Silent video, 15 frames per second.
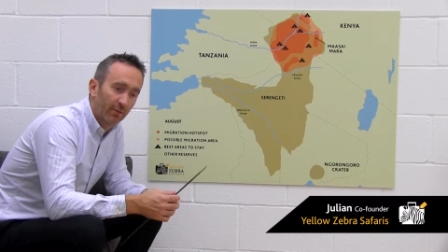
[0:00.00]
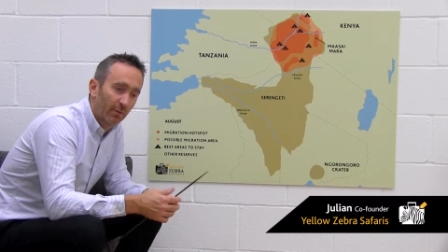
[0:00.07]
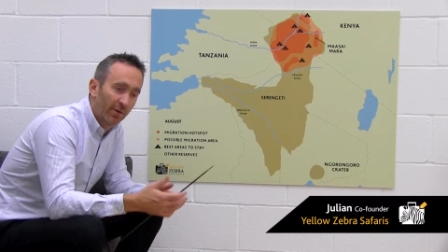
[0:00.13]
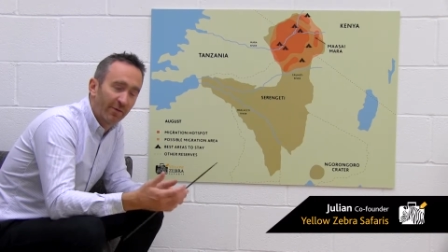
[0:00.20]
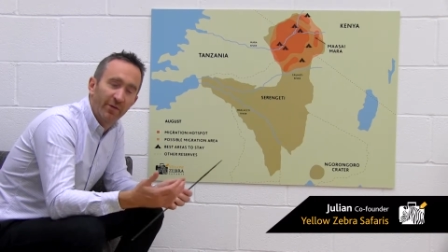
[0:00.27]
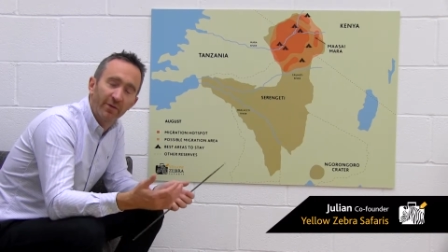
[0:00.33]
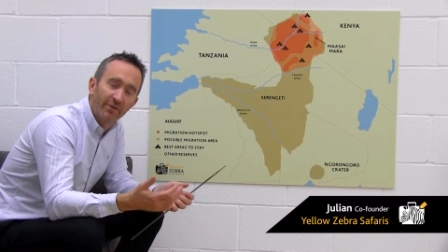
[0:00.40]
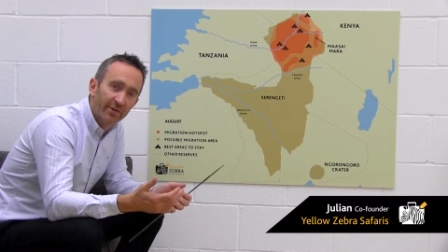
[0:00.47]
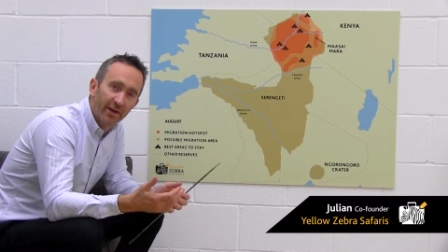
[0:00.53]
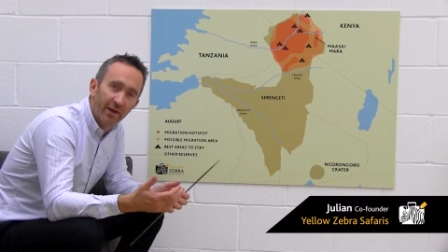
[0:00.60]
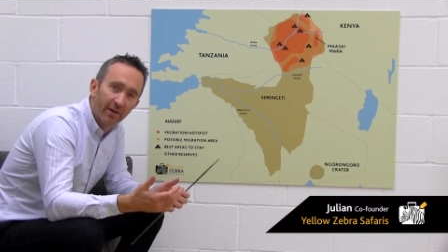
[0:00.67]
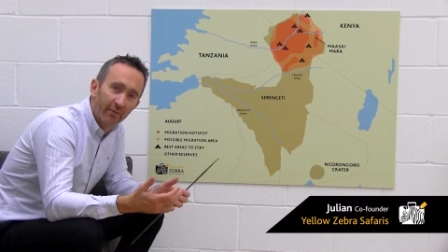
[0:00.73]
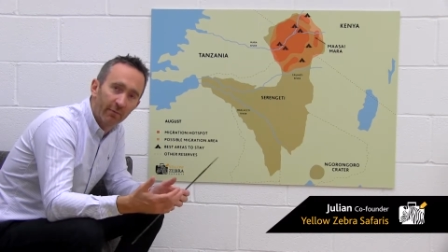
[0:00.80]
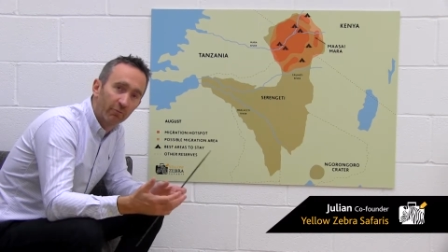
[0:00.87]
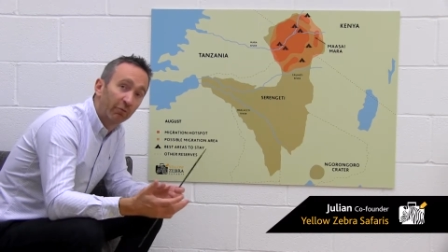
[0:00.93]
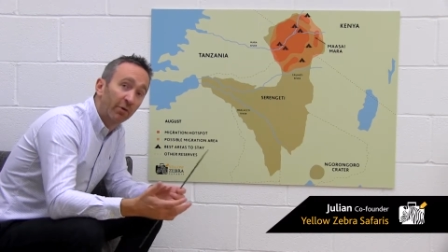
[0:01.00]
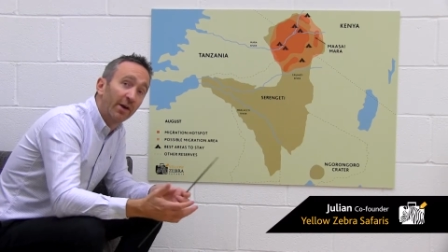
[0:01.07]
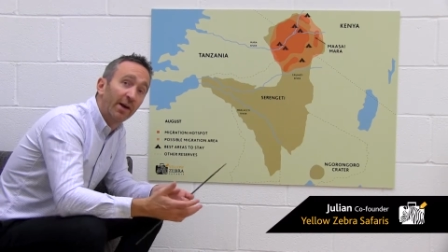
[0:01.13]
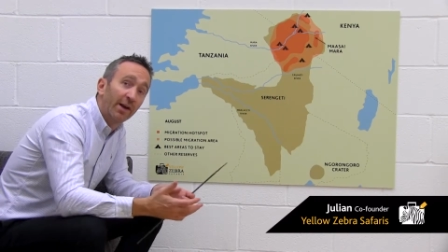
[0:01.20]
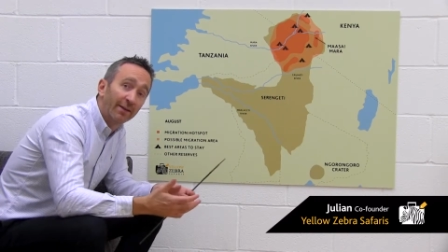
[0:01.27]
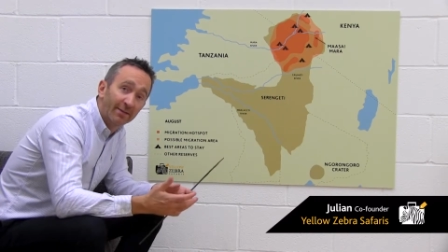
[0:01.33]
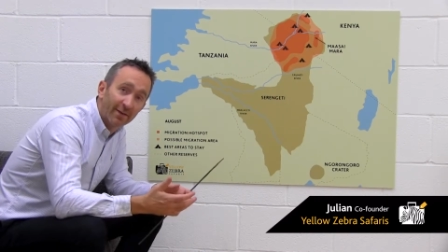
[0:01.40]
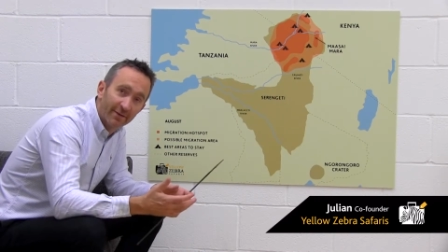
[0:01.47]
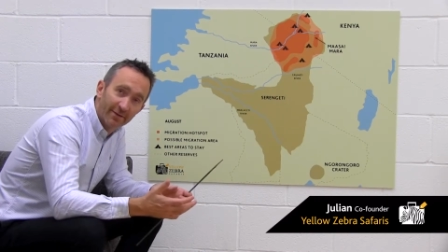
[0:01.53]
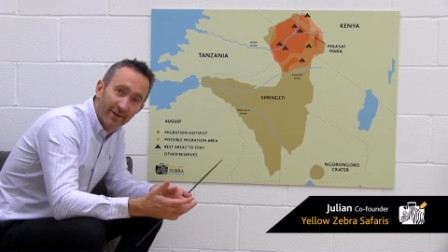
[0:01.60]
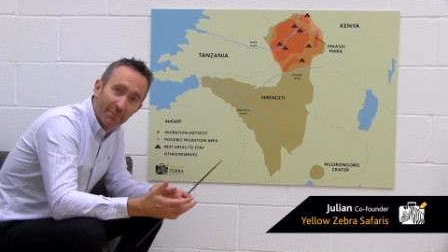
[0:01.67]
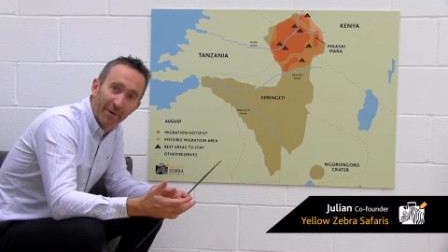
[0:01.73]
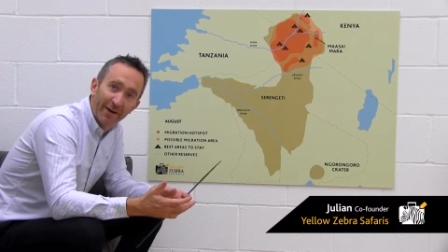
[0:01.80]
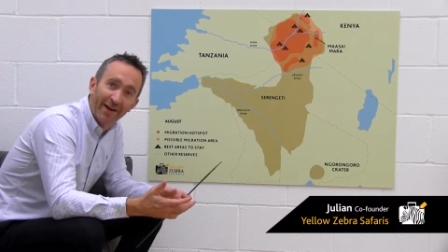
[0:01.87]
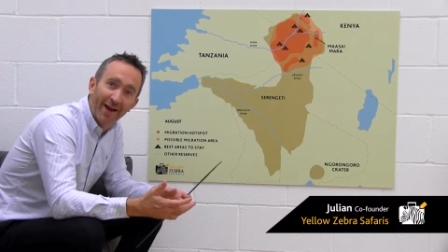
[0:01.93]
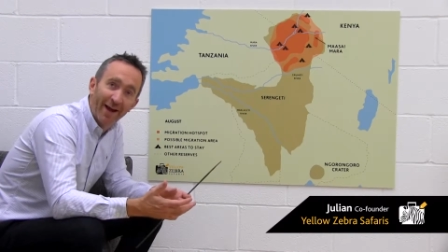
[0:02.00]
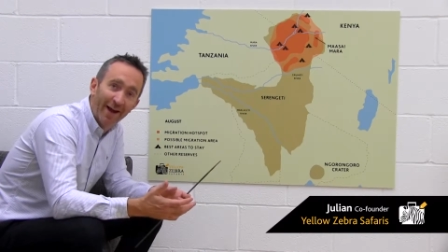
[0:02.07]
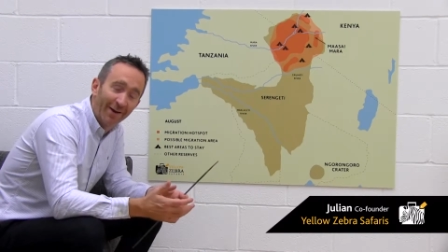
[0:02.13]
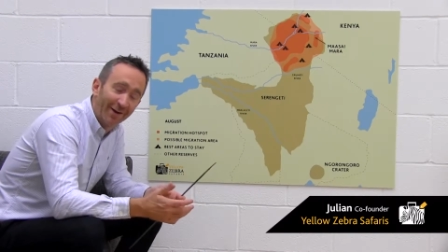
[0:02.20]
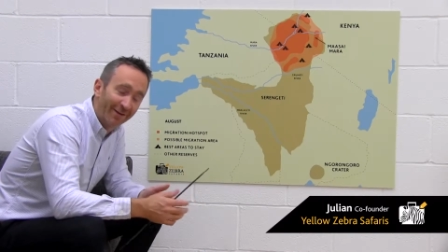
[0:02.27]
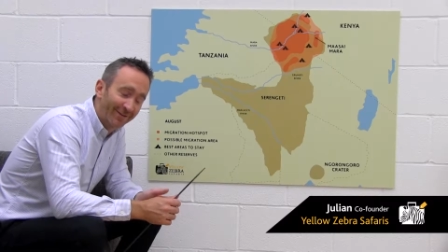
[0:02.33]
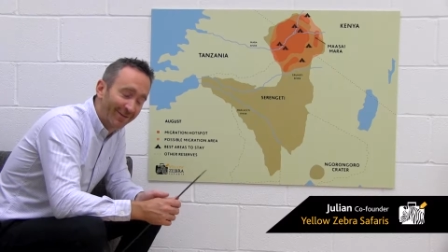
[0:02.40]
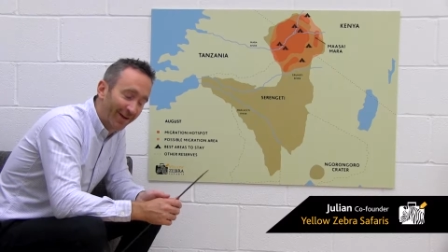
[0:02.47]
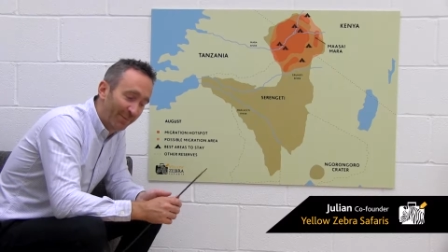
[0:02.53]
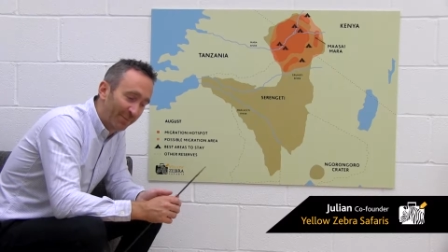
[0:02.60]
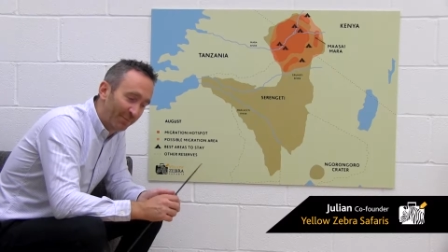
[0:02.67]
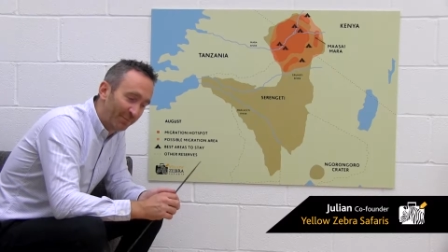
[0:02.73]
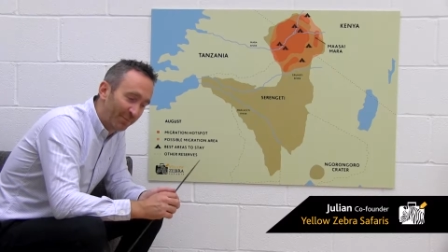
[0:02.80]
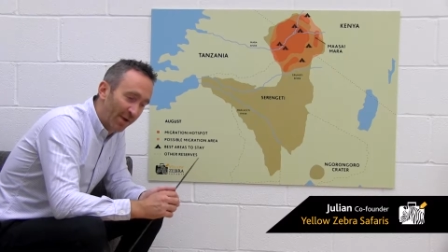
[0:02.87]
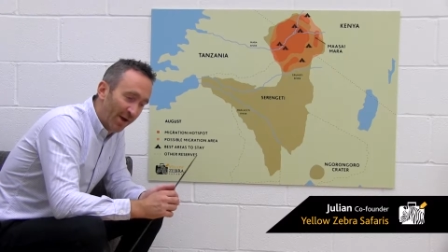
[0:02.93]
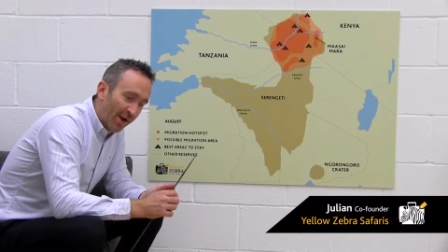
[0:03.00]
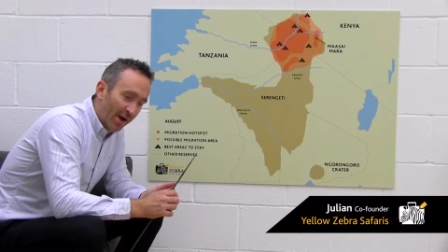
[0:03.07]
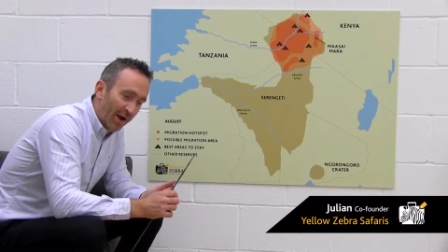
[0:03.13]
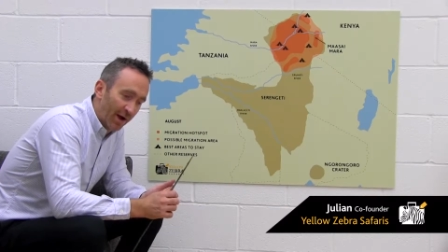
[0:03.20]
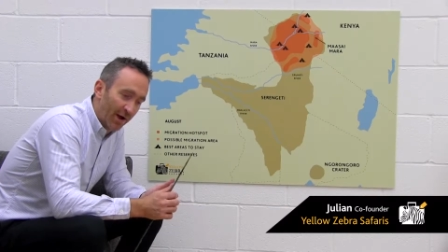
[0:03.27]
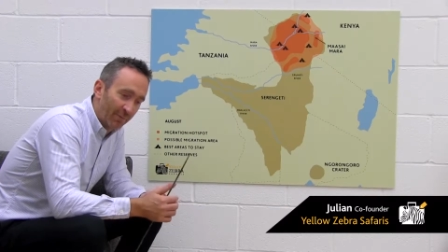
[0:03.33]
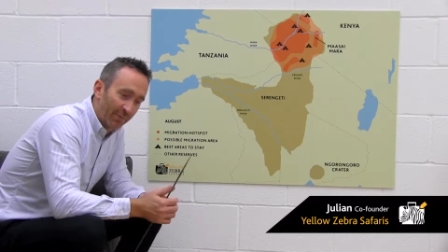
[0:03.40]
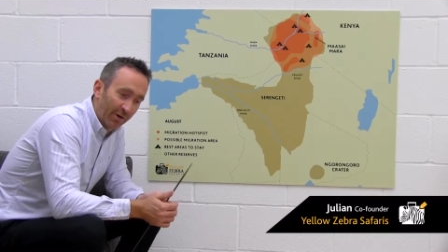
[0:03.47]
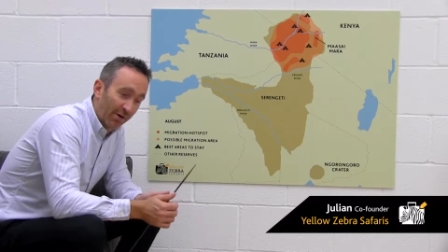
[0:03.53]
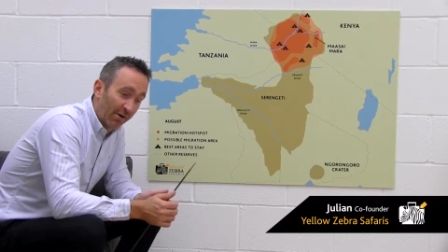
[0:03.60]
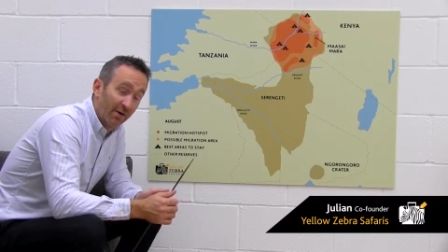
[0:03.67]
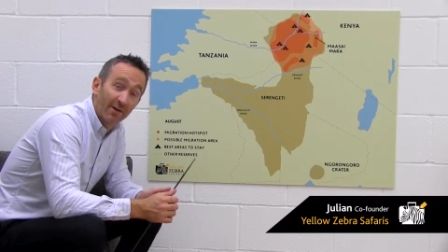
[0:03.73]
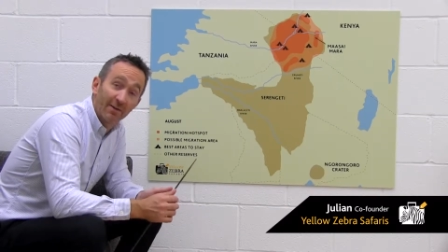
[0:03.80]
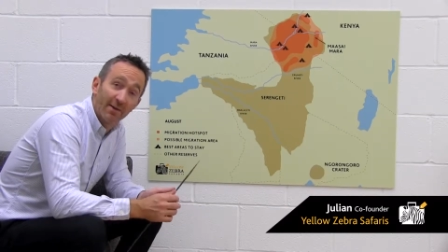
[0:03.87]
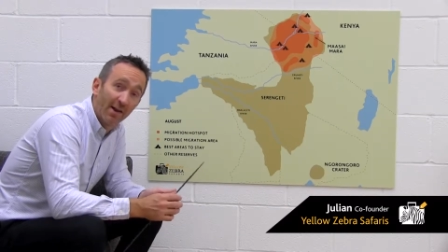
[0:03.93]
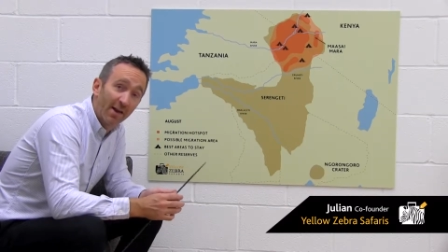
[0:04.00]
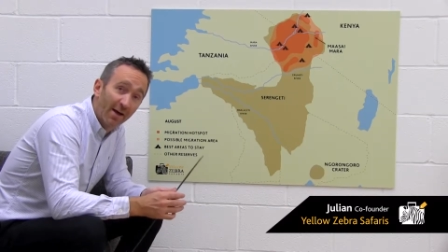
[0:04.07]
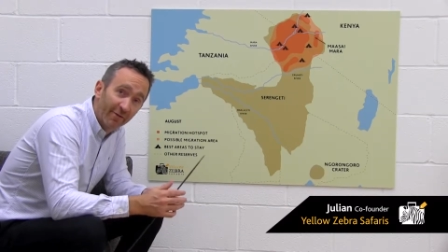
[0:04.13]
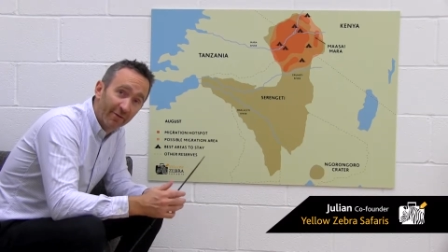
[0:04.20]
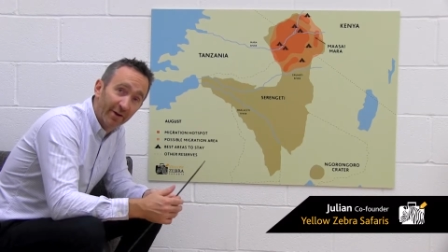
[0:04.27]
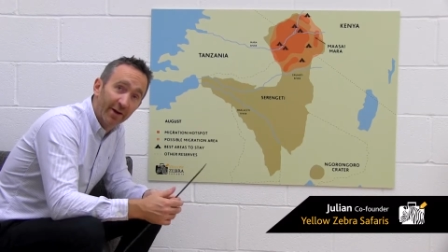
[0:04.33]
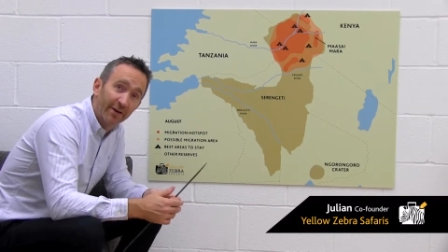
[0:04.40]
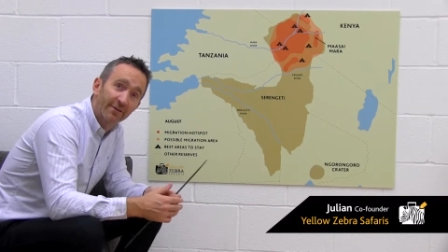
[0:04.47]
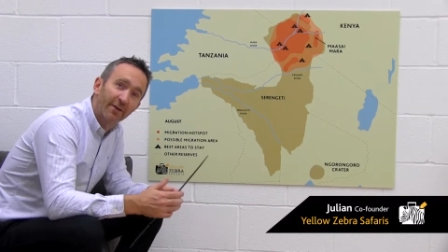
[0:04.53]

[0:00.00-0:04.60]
We've used it really since it began, and clients love it.